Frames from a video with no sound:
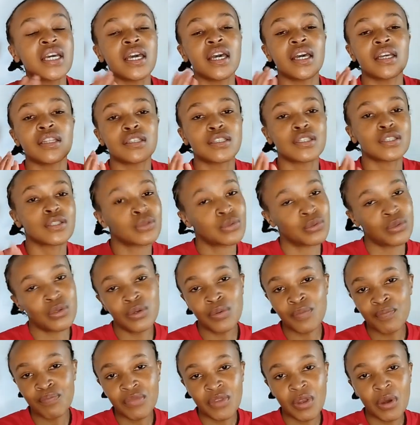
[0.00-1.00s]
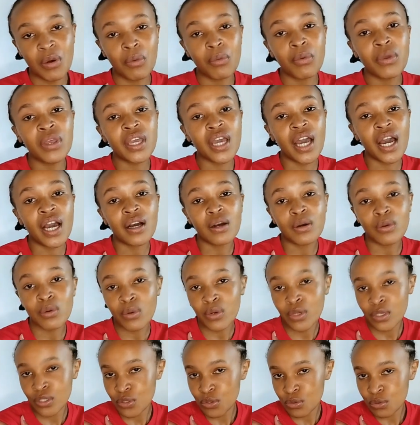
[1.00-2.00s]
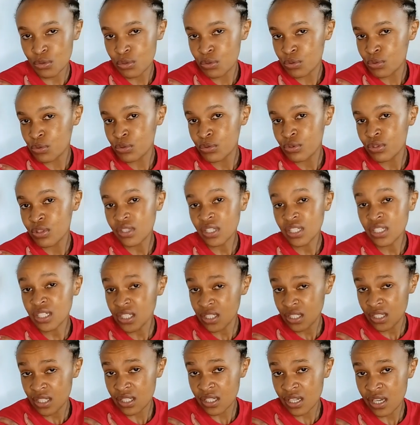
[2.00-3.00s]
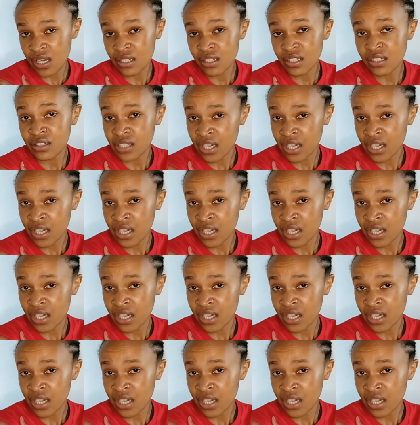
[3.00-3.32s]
and so we are going to do the necessary,